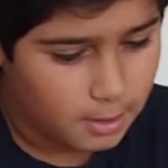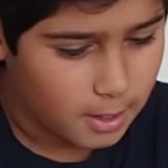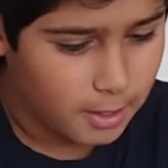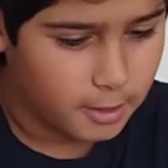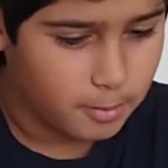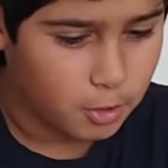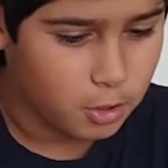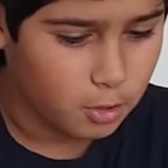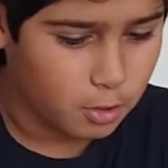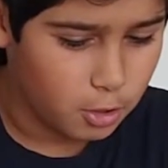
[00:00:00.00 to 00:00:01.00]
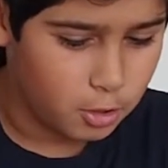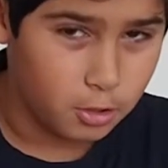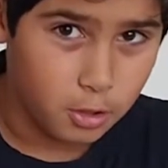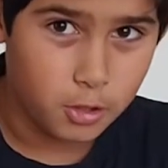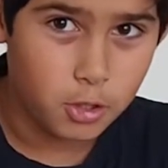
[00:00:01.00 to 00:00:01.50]
And then you push it. You
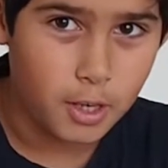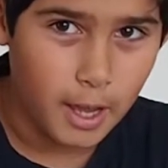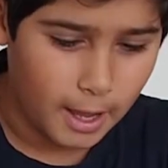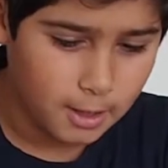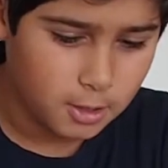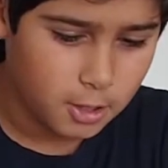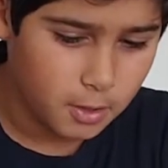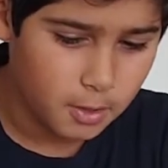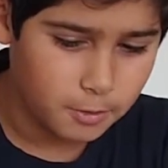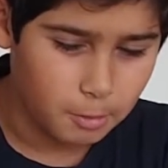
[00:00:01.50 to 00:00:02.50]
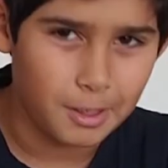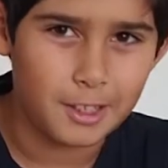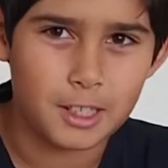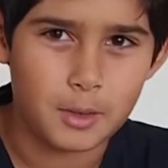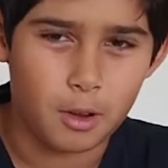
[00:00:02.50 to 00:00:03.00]
can use two hands to do it. The
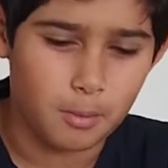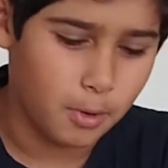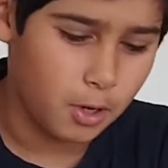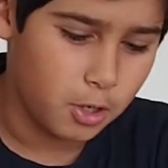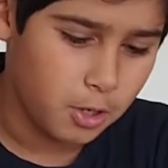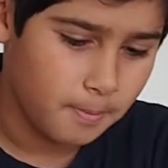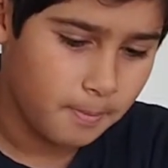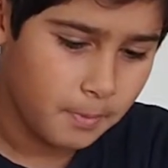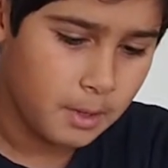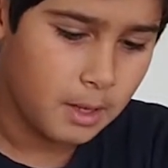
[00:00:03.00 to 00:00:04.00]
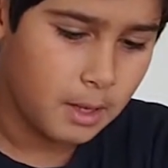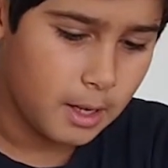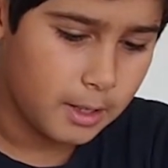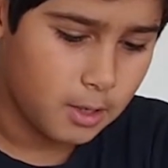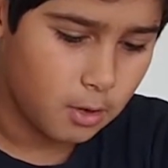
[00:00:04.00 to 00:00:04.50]
plastic won't burn you
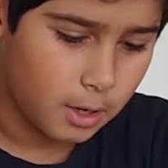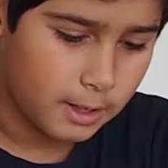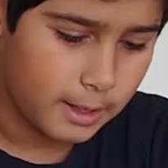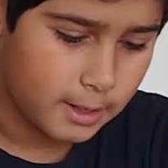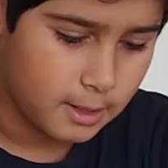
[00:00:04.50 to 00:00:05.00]
until it clicks